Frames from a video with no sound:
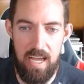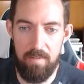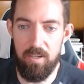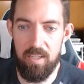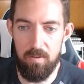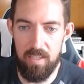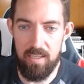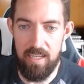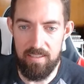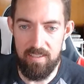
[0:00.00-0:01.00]
everything
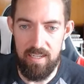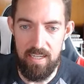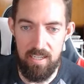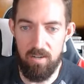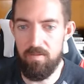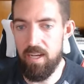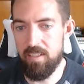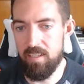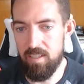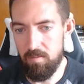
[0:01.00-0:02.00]
within that city, you're
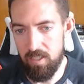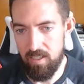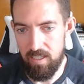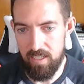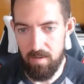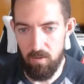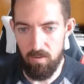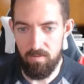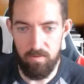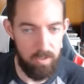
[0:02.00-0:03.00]
affecting the ability to get more
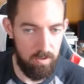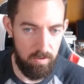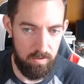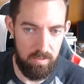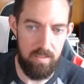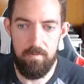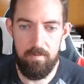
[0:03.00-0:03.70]
food.